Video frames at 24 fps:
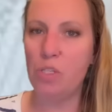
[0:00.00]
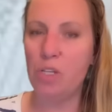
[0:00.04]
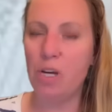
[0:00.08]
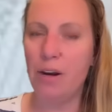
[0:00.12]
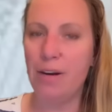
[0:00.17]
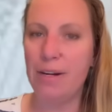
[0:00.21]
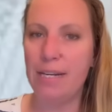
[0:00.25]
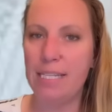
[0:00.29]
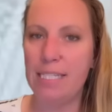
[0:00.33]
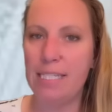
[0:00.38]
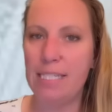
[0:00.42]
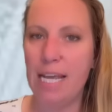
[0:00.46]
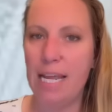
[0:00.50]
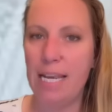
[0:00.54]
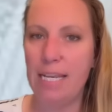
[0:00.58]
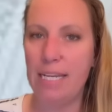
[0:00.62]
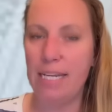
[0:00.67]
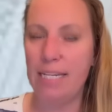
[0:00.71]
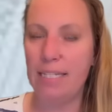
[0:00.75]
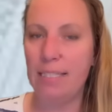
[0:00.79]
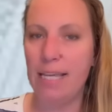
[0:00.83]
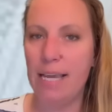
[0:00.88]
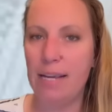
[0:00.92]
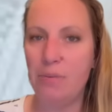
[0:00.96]
are
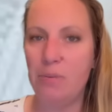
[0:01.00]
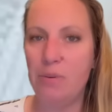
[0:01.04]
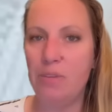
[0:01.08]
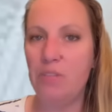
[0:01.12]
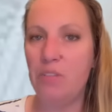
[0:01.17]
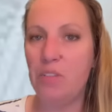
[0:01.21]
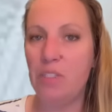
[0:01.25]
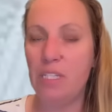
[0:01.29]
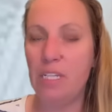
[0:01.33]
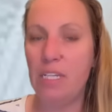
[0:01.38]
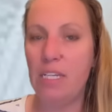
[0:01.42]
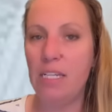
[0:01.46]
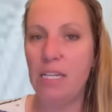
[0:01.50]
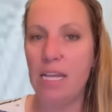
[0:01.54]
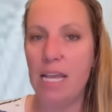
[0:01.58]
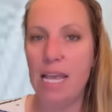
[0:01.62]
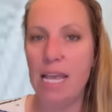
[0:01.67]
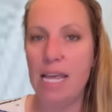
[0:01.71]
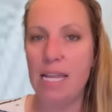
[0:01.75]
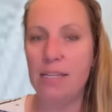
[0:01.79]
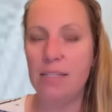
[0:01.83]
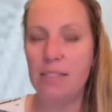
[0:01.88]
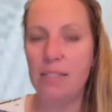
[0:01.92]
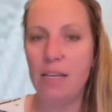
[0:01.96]
ascending like we've seen
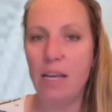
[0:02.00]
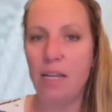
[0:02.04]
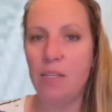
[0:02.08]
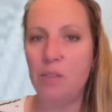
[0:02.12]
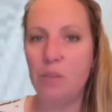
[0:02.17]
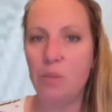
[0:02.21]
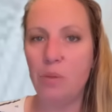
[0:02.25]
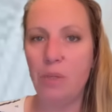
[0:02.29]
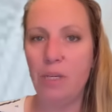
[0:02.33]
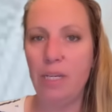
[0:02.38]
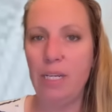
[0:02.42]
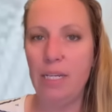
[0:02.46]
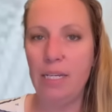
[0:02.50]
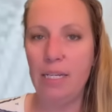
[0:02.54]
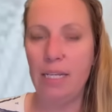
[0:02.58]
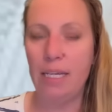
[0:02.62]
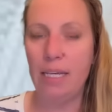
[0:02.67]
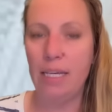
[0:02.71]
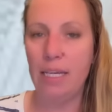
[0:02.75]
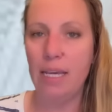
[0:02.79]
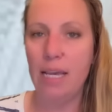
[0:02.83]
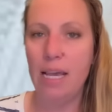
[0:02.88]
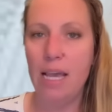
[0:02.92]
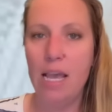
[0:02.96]
in
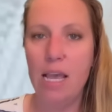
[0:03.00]
Santorini.